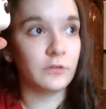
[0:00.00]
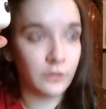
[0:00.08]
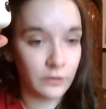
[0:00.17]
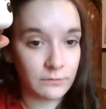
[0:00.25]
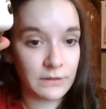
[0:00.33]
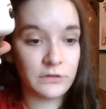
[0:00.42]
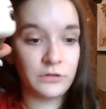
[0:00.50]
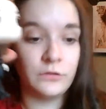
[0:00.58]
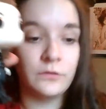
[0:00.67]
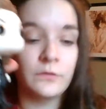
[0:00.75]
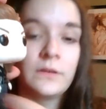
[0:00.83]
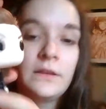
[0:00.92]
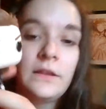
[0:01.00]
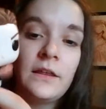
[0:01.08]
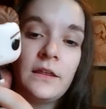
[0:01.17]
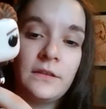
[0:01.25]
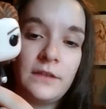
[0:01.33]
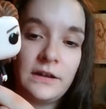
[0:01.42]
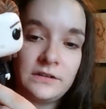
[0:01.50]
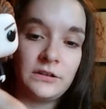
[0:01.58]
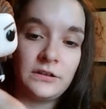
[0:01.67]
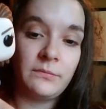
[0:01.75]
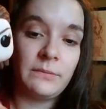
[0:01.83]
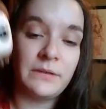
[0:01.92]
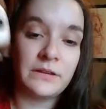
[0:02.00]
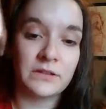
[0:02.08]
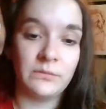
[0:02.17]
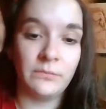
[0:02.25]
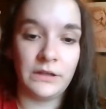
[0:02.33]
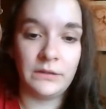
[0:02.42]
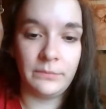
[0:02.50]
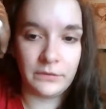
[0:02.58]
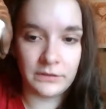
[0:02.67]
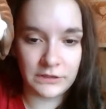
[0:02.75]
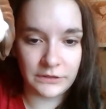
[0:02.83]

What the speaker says: Could have made two. That is still my biggest complaint about the